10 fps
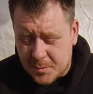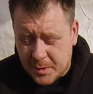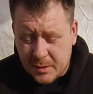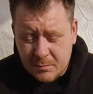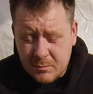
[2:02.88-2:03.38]

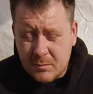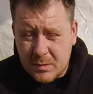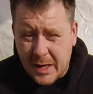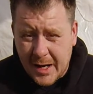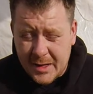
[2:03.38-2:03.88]
be
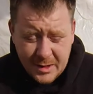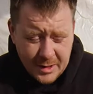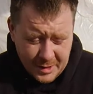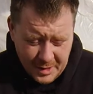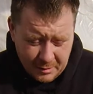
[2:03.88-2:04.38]
getting
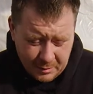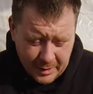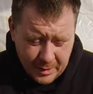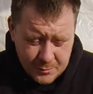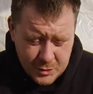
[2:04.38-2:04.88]
there now.
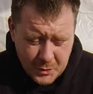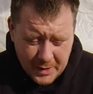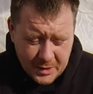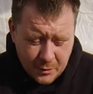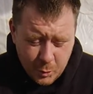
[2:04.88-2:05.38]
Like, I'm just
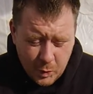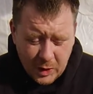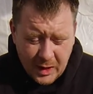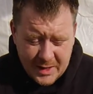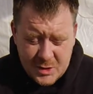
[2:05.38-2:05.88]
waiting on
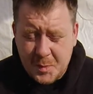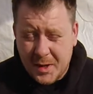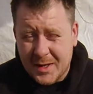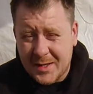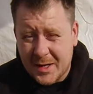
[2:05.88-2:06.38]
one last
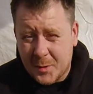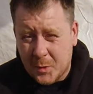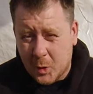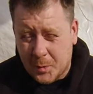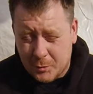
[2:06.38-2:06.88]
bit and then it'll
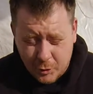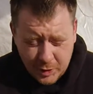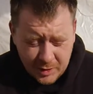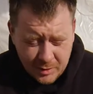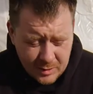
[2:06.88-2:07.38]
be up and running.